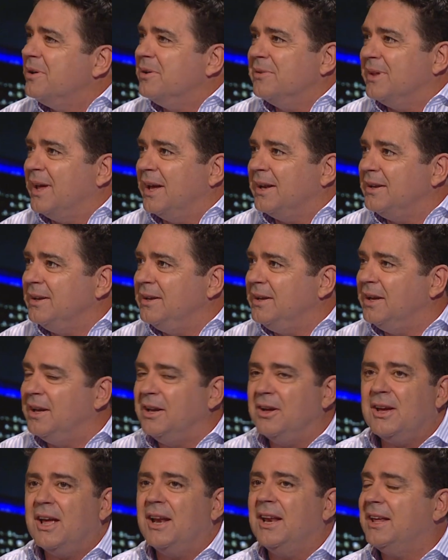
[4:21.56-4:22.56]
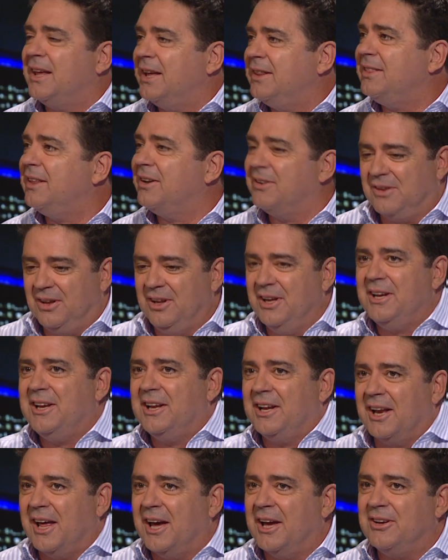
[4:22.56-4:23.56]
on that. Yeah. You're not going to get the
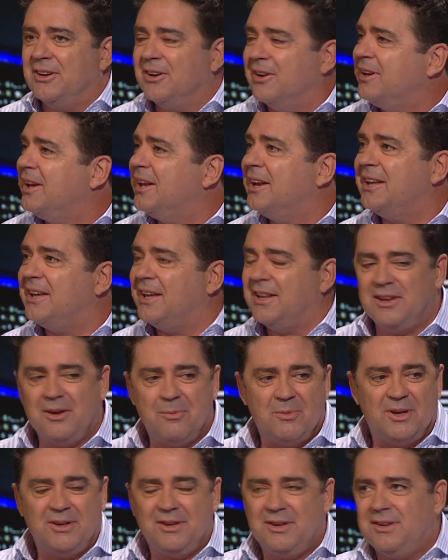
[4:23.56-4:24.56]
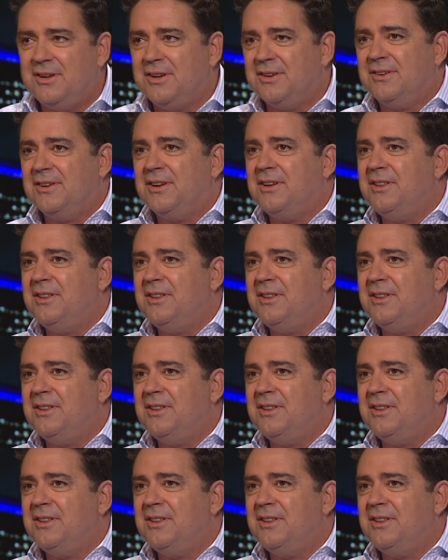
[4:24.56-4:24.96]
leading lane. You're not going to get, I mean, you just see